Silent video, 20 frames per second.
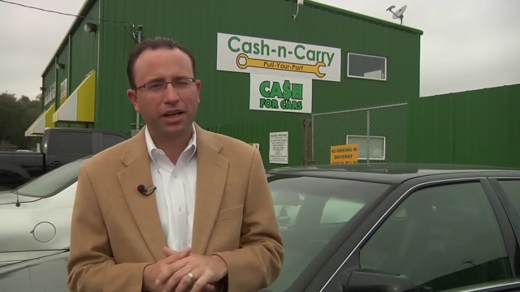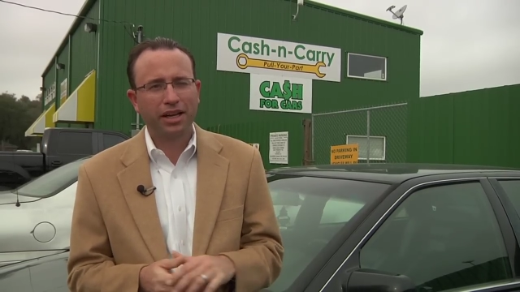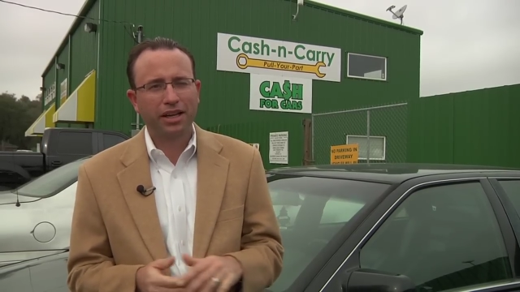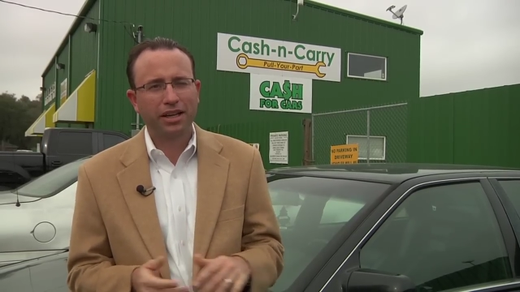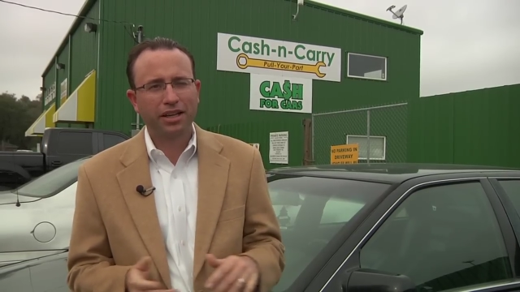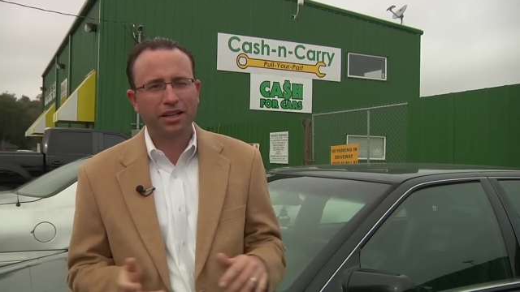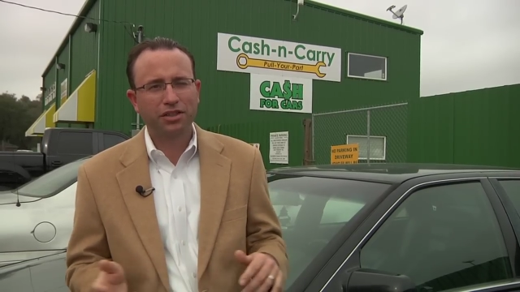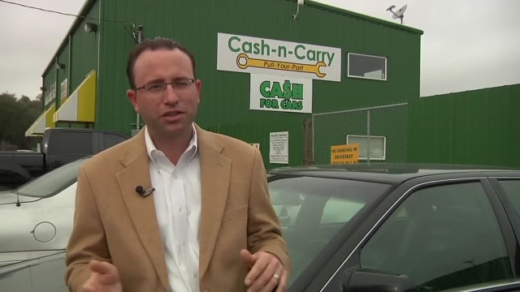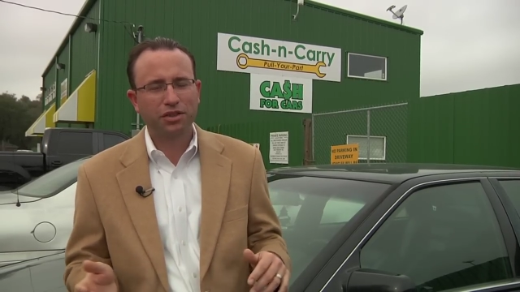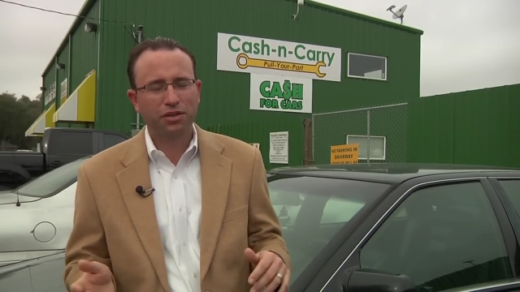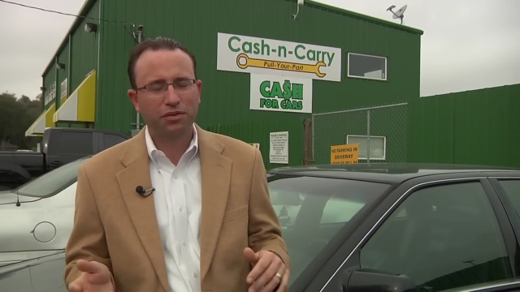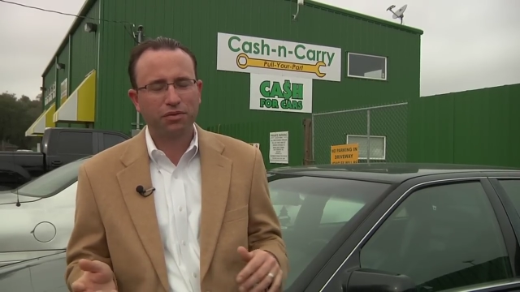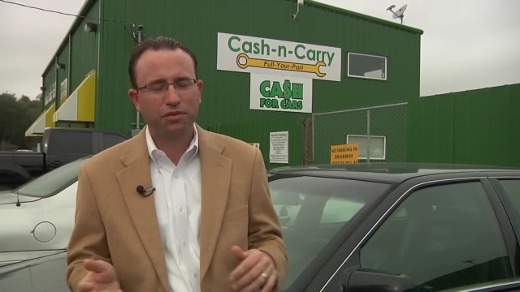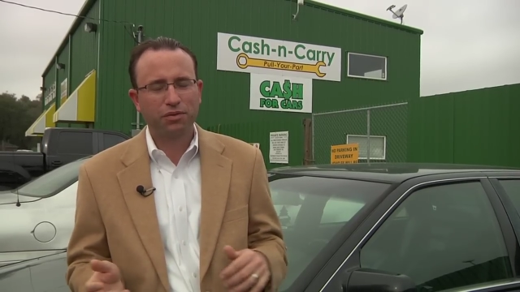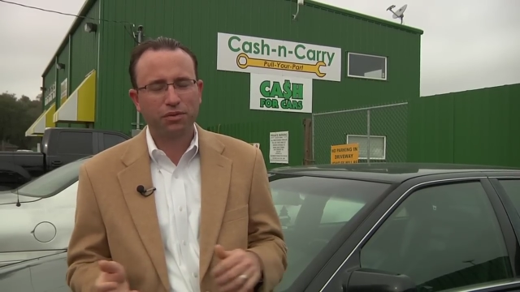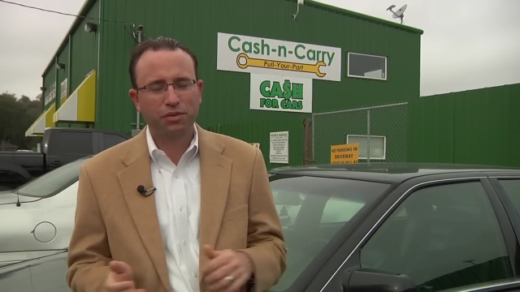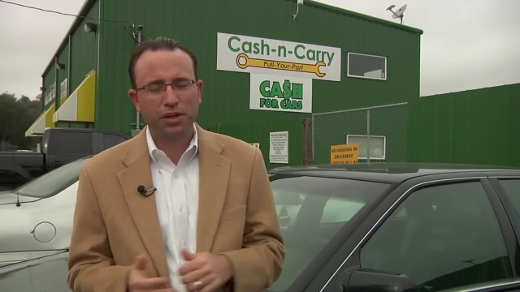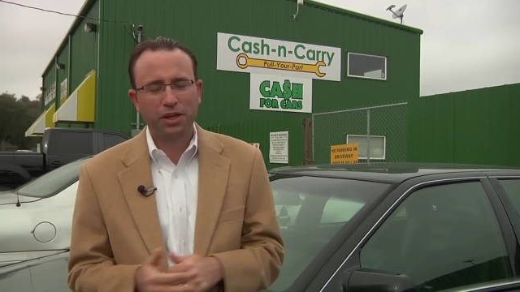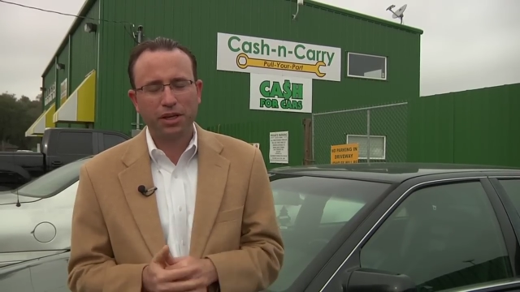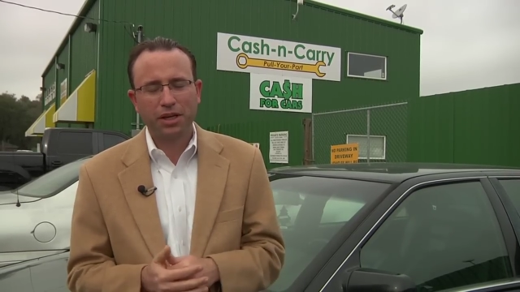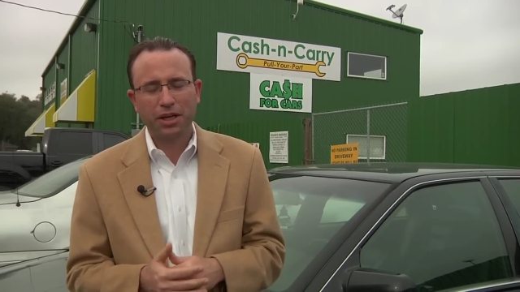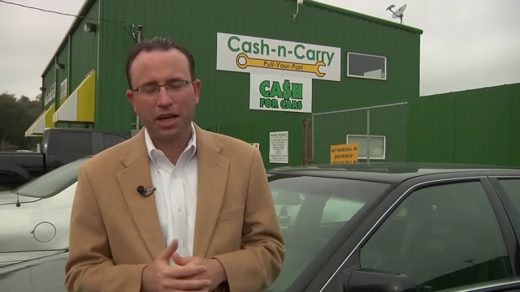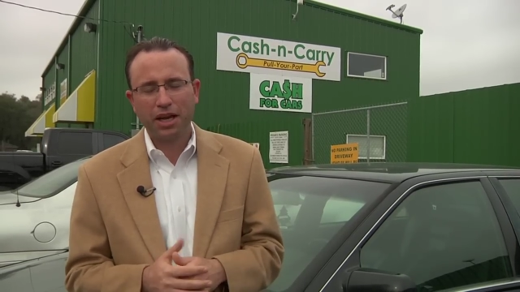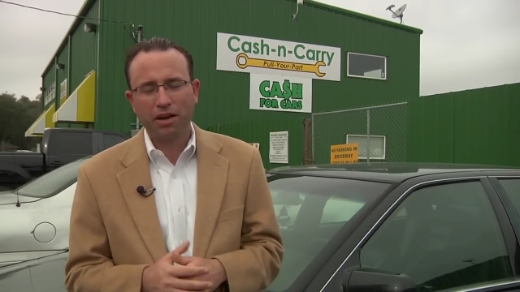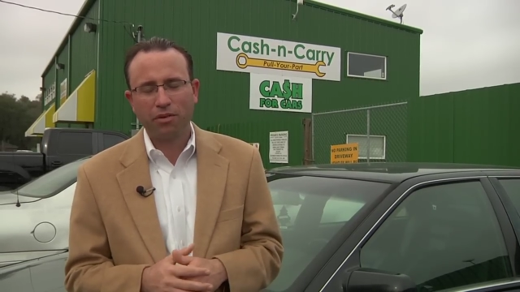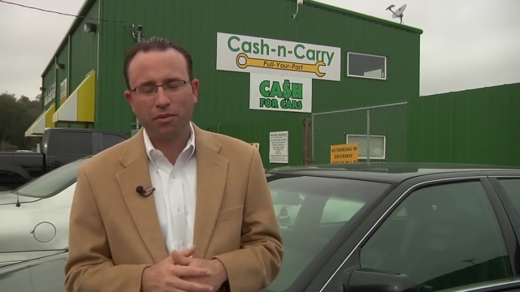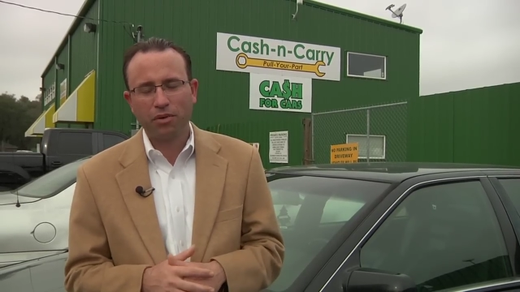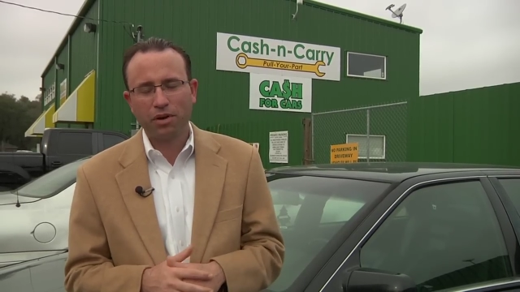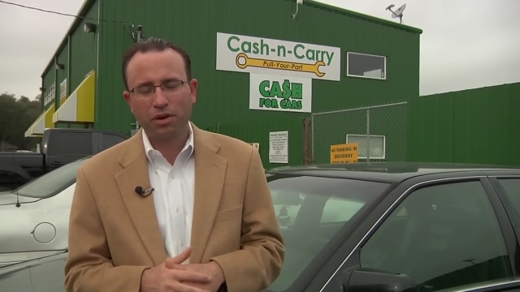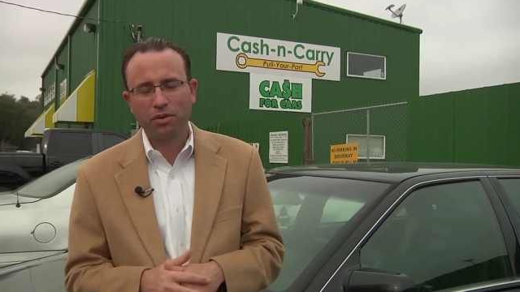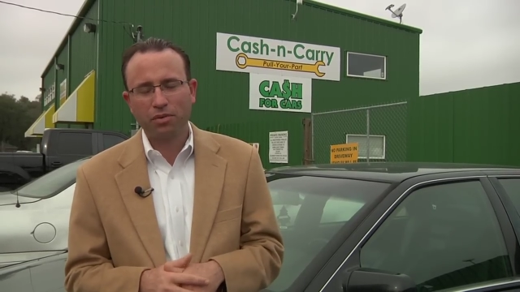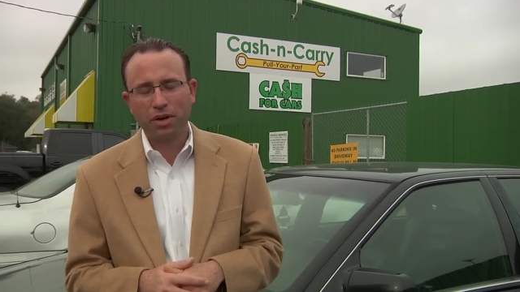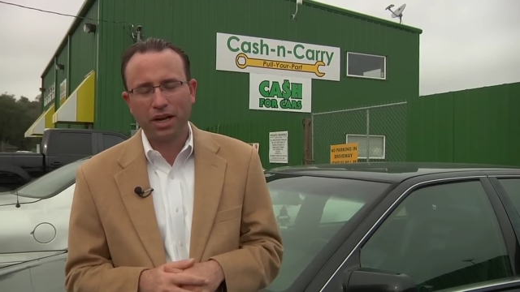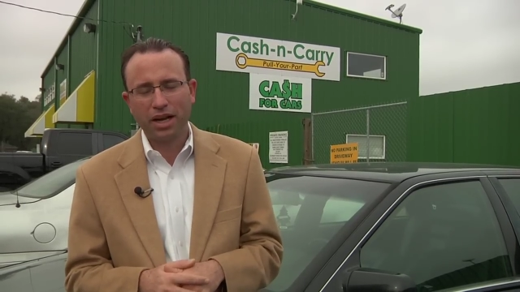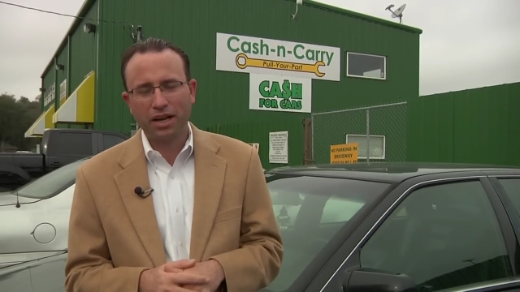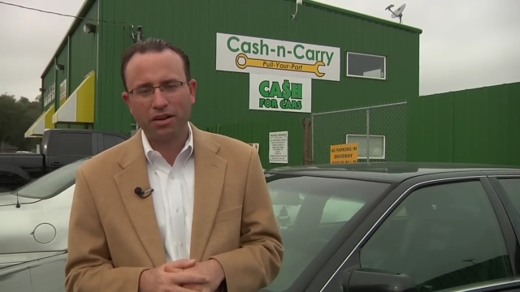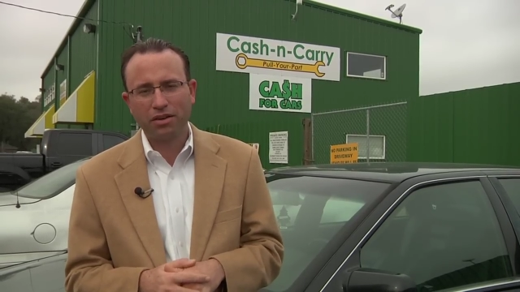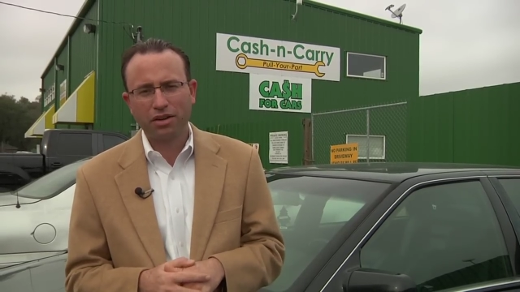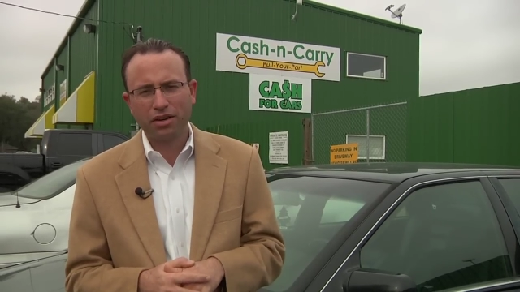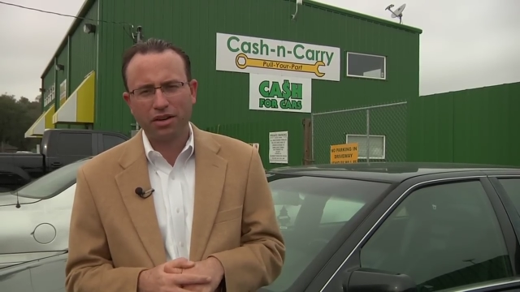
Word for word: I guess if we could have one wild